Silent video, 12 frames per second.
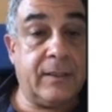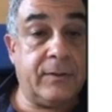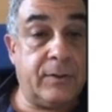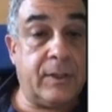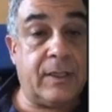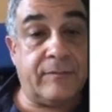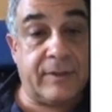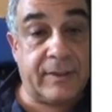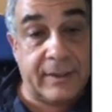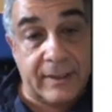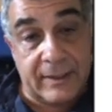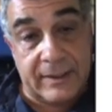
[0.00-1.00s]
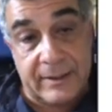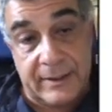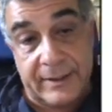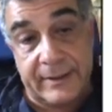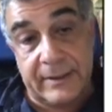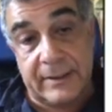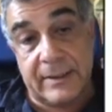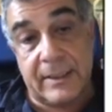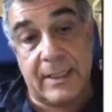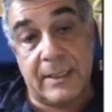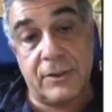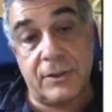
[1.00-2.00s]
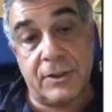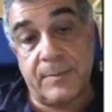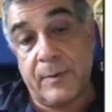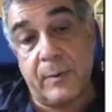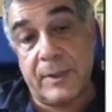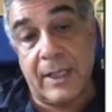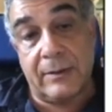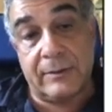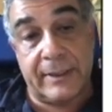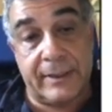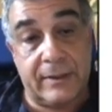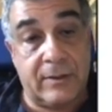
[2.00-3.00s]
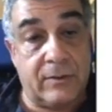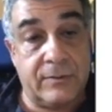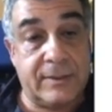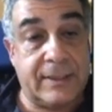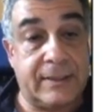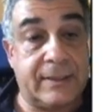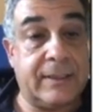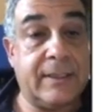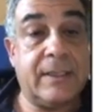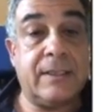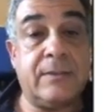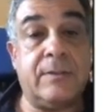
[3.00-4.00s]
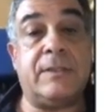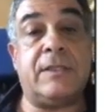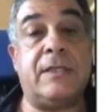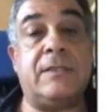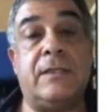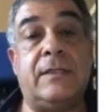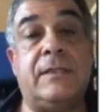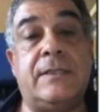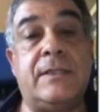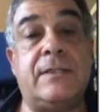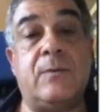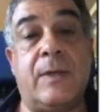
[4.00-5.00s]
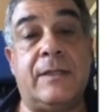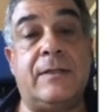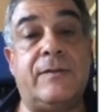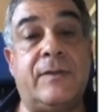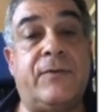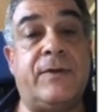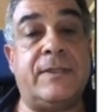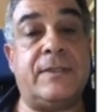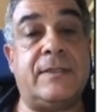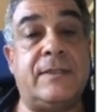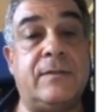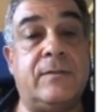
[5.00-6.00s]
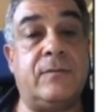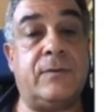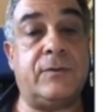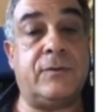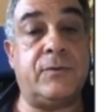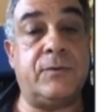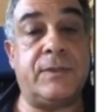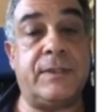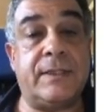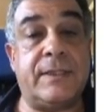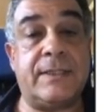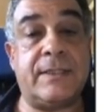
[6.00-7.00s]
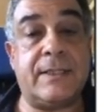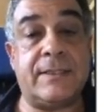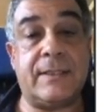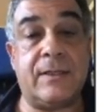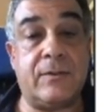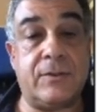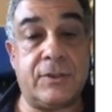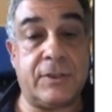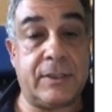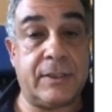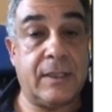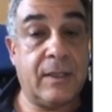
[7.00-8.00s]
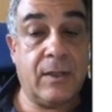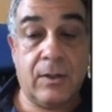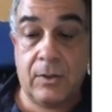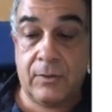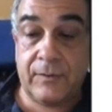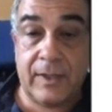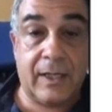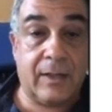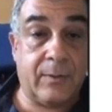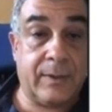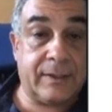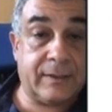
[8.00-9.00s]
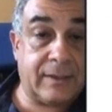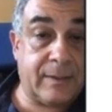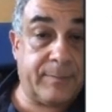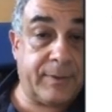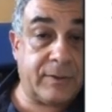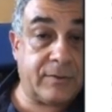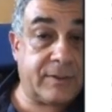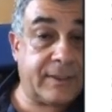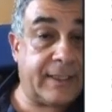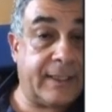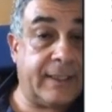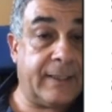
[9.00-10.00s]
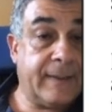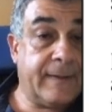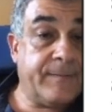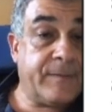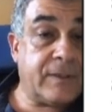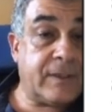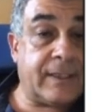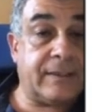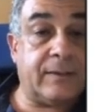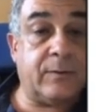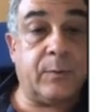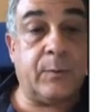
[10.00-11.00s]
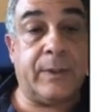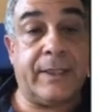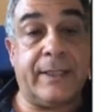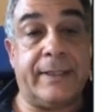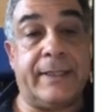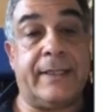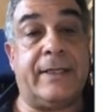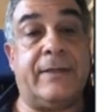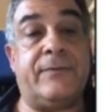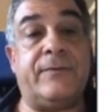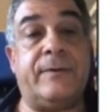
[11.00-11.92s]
you have a real linear relationship without any constant. So essentially, this is one of the first reasons for choosing this as the origin of our temperature scale, so that we can have